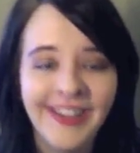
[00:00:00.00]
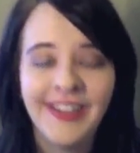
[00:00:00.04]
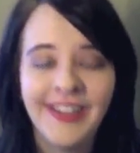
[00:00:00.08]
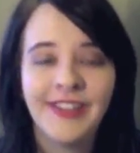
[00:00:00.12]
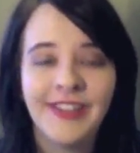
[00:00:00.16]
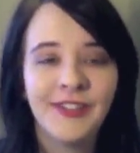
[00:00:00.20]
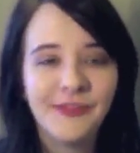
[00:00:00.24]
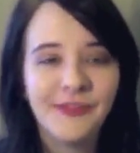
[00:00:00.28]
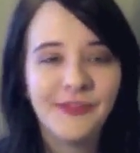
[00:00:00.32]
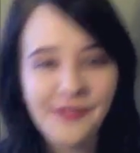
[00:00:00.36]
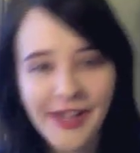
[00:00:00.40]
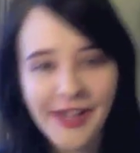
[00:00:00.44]

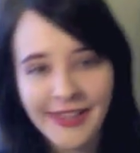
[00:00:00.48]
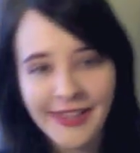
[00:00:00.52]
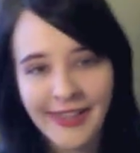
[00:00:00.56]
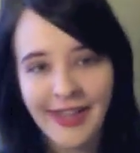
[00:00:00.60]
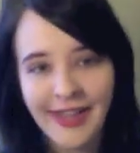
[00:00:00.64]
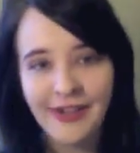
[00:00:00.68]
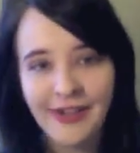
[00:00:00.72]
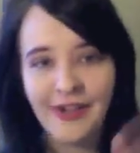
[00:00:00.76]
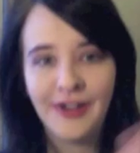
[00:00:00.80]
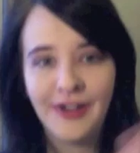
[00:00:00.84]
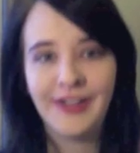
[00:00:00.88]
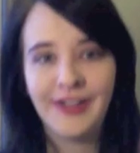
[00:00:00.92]
It's a fun,
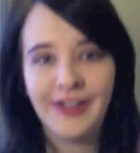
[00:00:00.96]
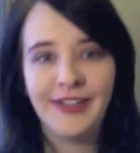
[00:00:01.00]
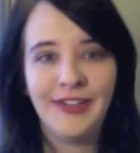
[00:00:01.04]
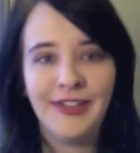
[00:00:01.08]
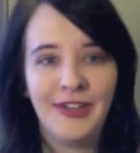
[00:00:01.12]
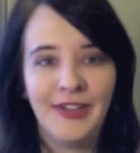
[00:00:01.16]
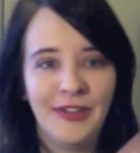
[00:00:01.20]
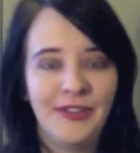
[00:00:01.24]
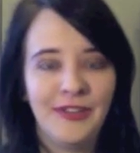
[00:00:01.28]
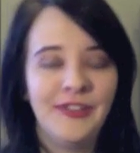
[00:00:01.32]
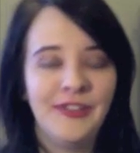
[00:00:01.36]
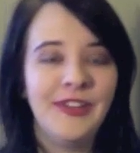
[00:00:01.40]
lighthearted
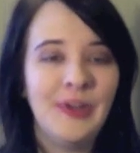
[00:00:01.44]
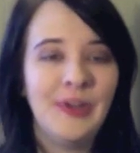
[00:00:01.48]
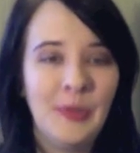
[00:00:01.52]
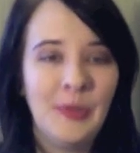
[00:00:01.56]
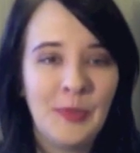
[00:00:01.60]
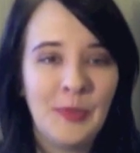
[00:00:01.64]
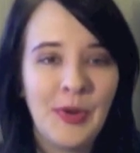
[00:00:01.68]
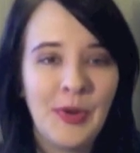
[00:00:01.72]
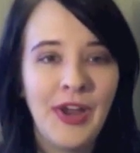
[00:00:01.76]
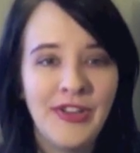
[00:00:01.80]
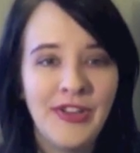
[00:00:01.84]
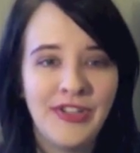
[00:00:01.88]
little
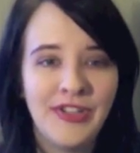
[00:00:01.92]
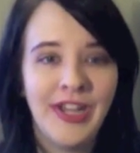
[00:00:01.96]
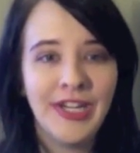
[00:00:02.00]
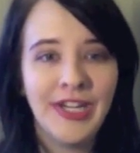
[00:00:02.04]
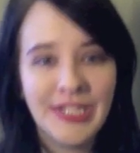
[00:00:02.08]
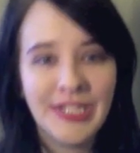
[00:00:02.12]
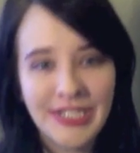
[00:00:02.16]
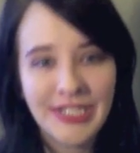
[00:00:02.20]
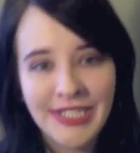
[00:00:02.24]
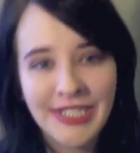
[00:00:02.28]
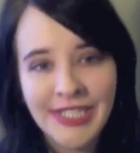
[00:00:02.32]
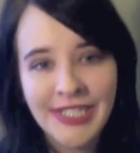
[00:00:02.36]

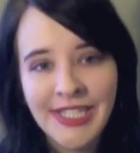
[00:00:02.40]
project,